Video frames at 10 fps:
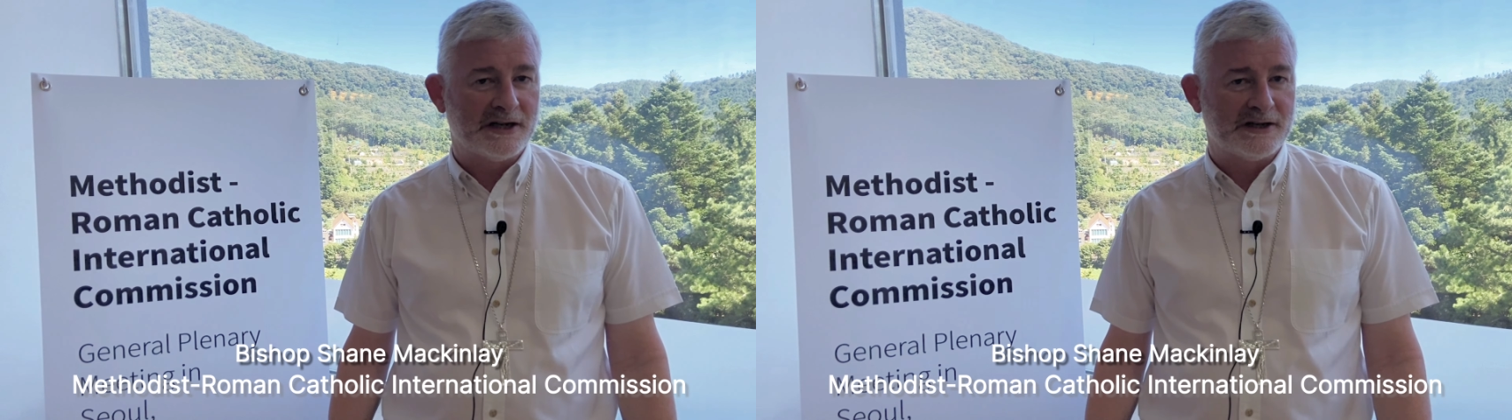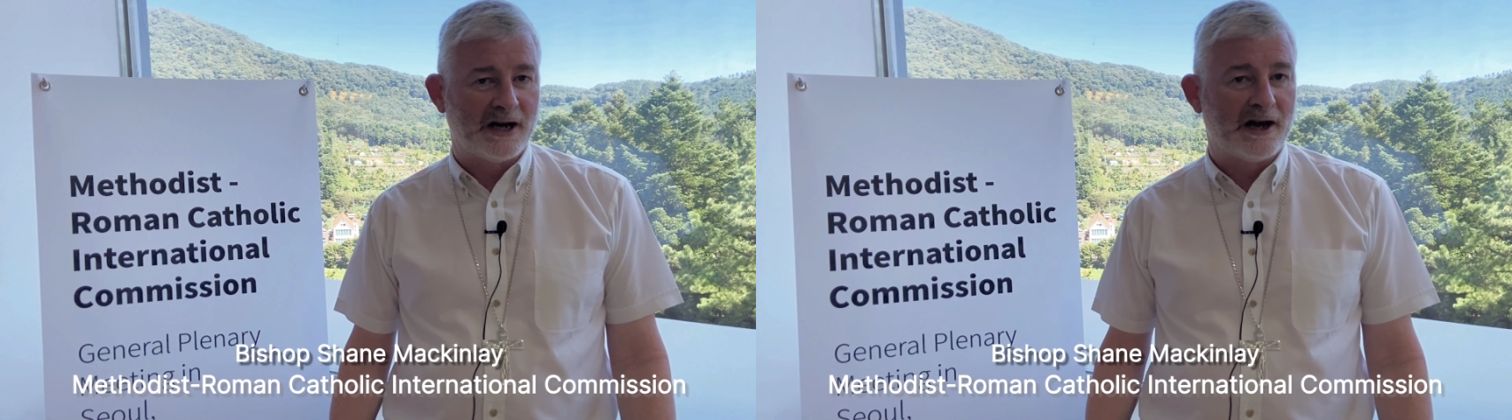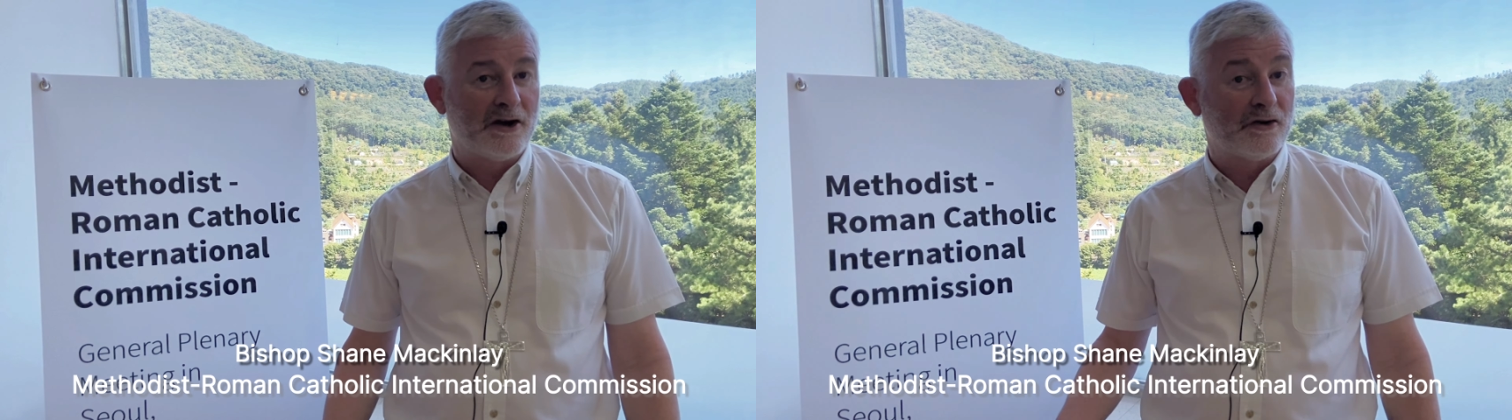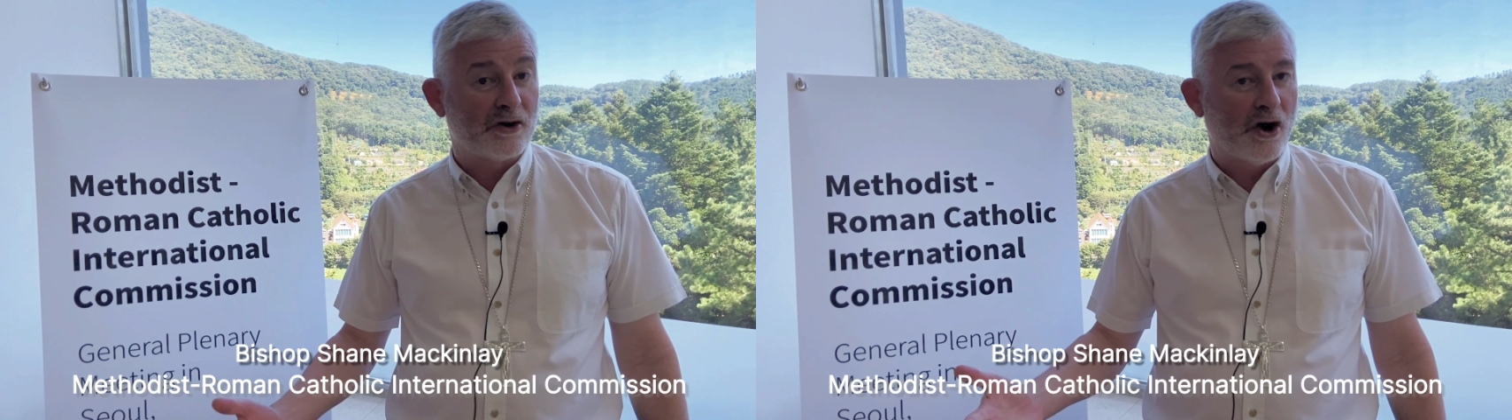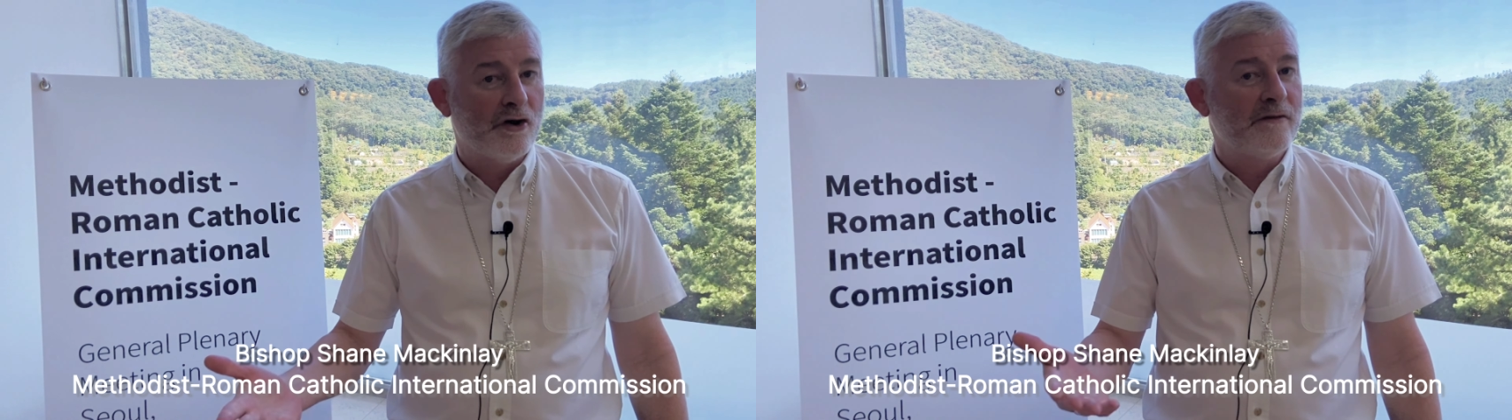dialogue
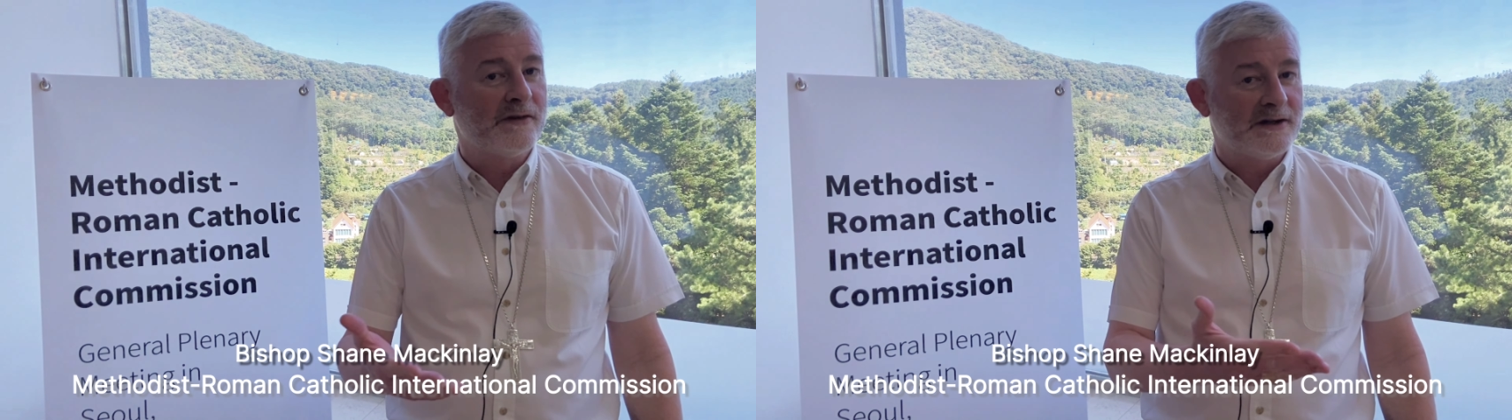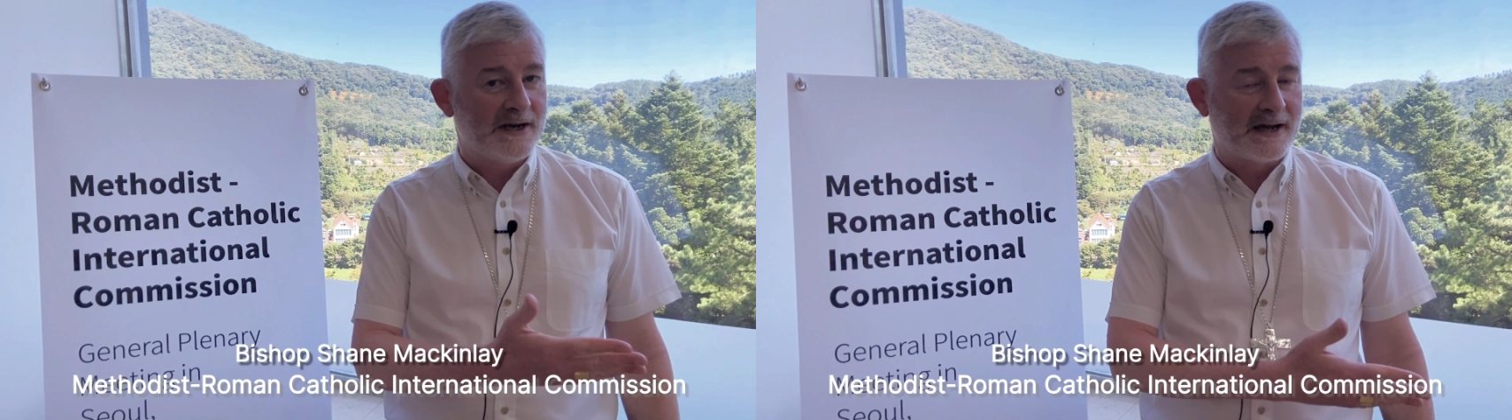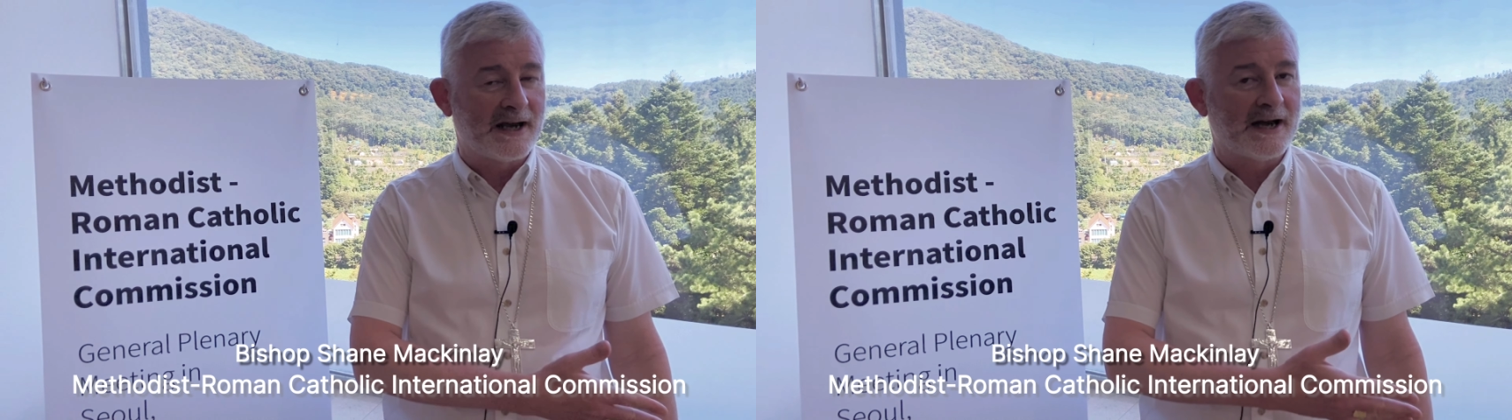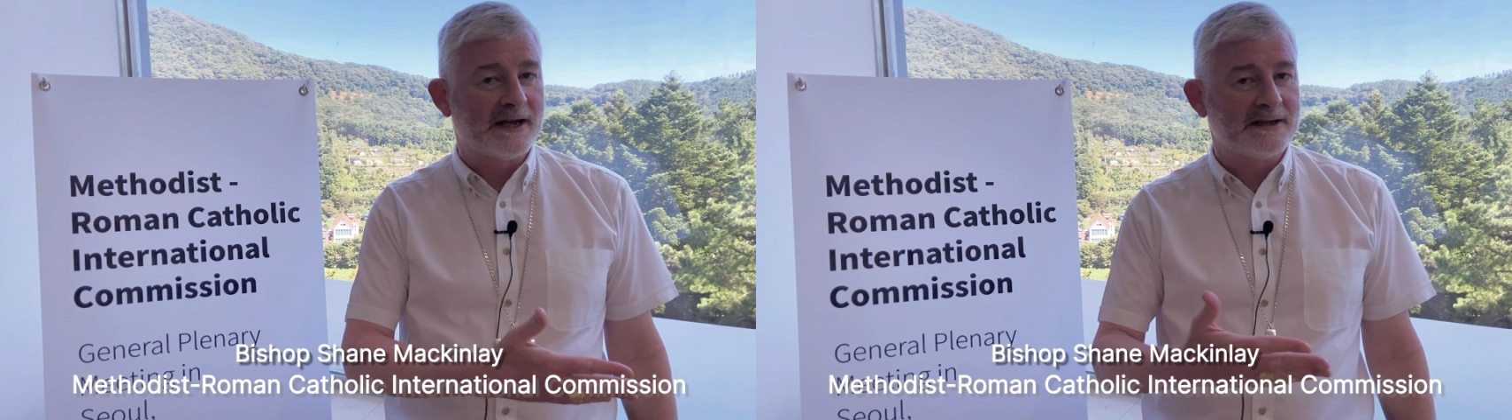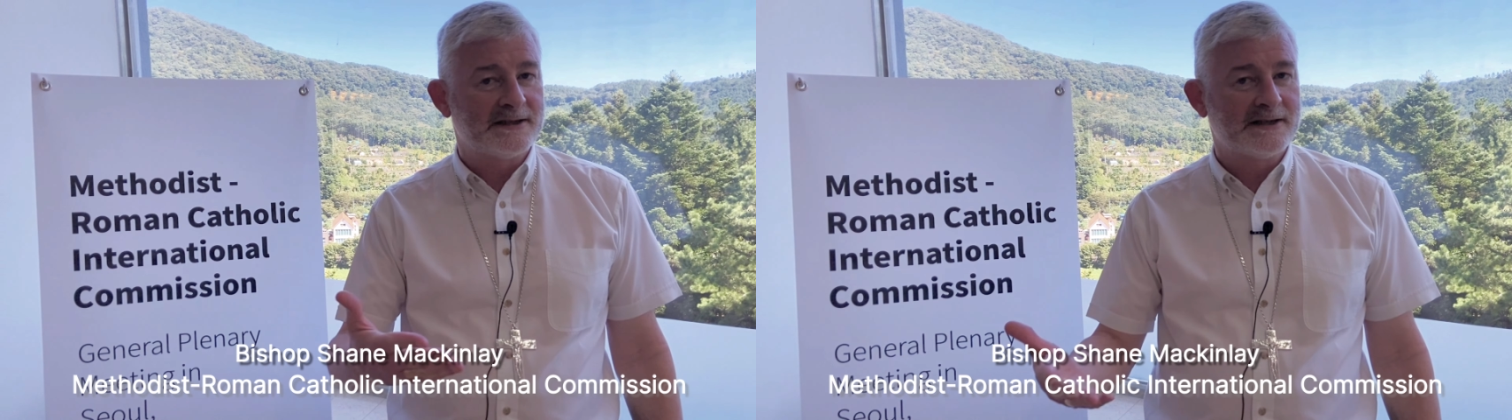over the
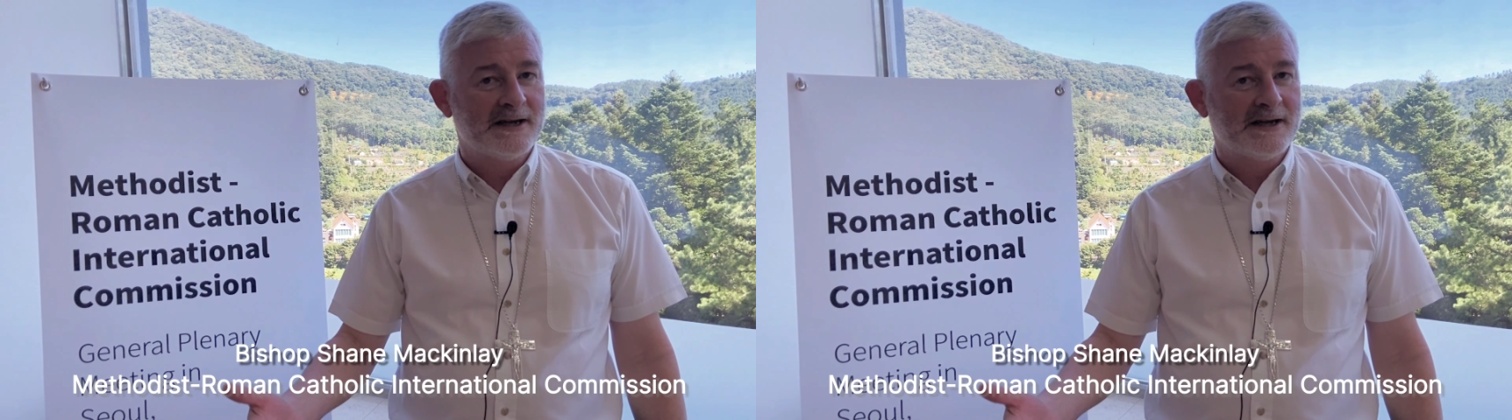decades